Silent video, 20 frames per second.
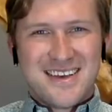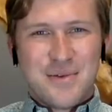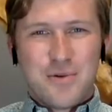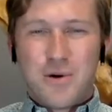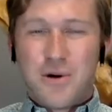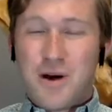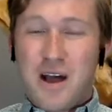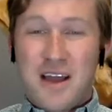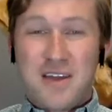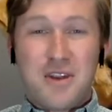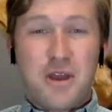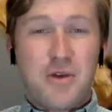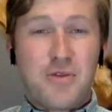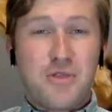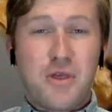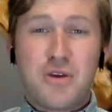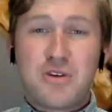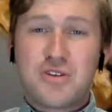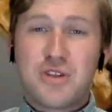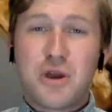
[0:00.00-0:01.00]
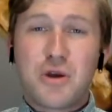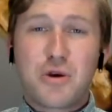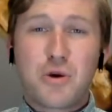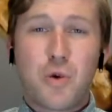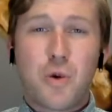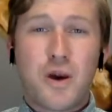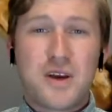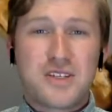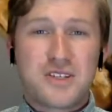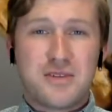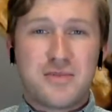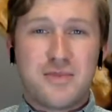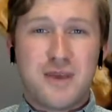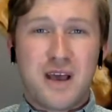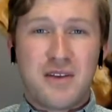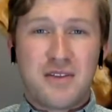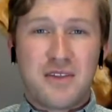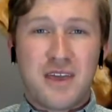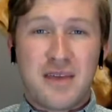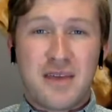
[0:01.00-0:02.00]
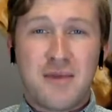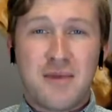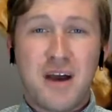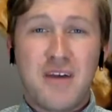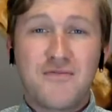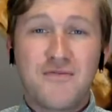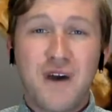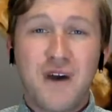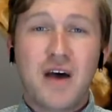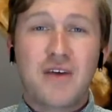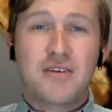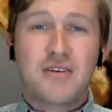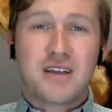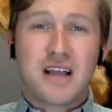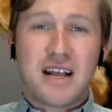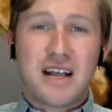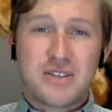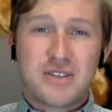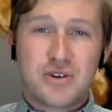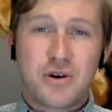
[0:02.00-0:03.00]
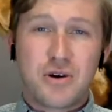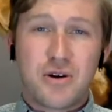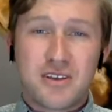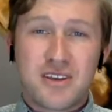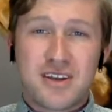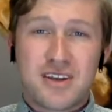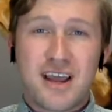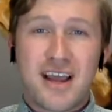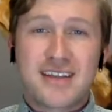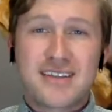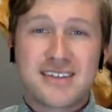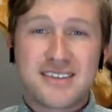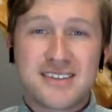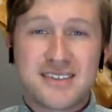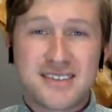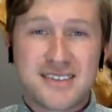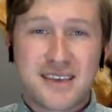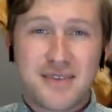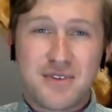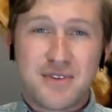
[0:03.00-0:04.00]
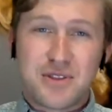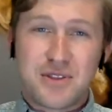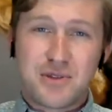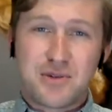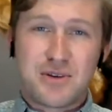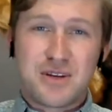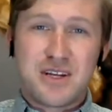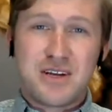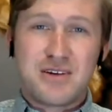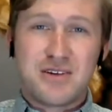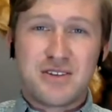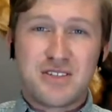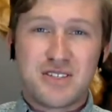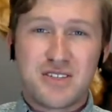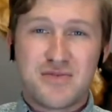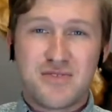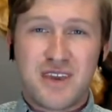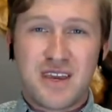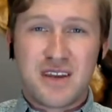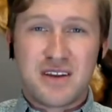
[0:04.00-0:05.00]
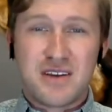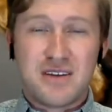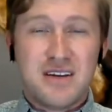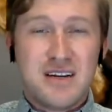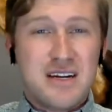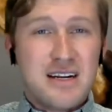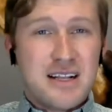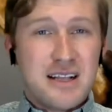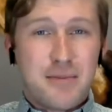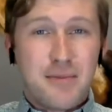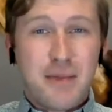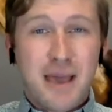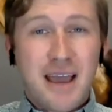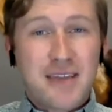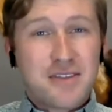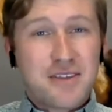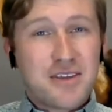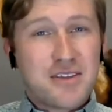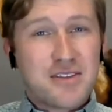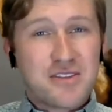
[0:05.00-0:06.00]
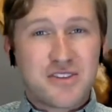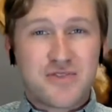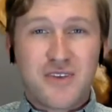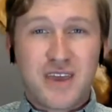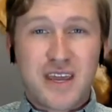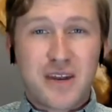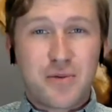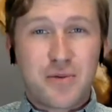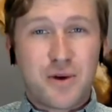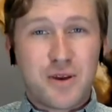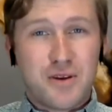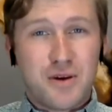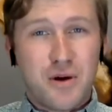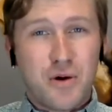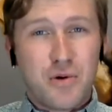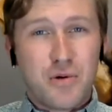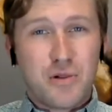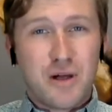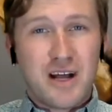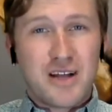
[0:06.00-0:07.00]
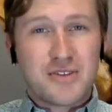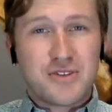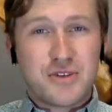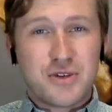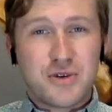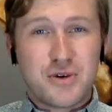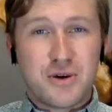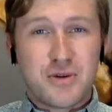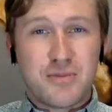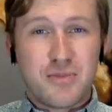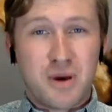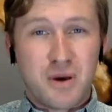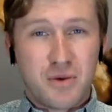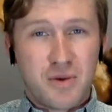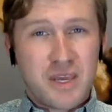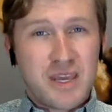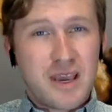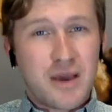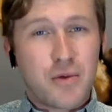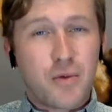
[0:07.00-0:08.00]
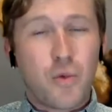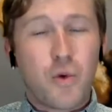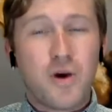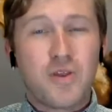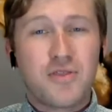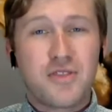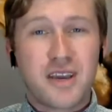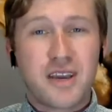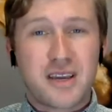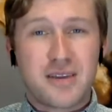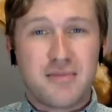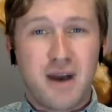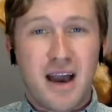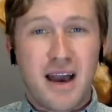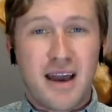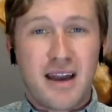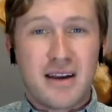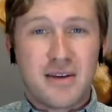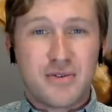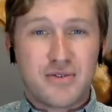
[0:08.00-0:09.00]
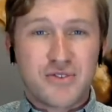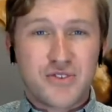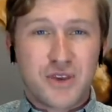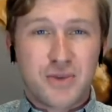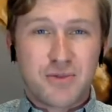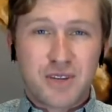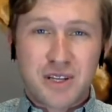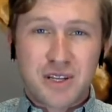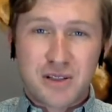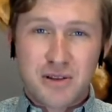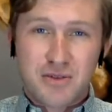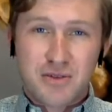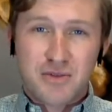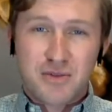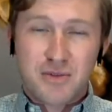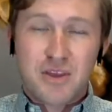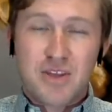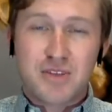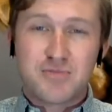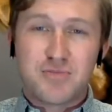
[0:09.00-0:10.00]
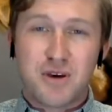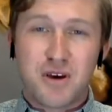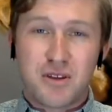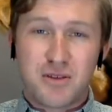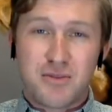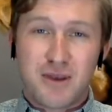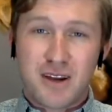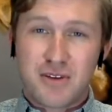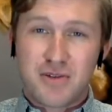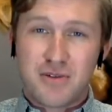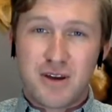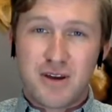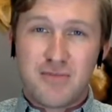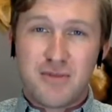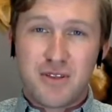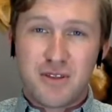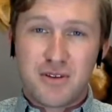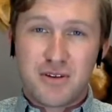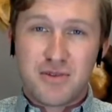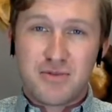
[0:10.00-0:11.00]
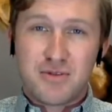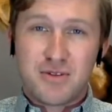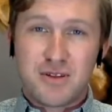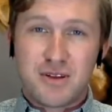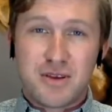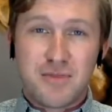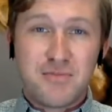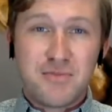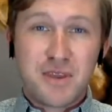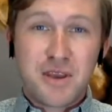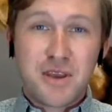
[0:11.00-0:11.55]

Well, I know, there's no question about that. My father got started in nineteen seventy-three here in Savannah. And back then, Savannah wasn't a whole lot to it, but he had one thing in mind, and it was something he learned from his mother, my grandmother, Emily.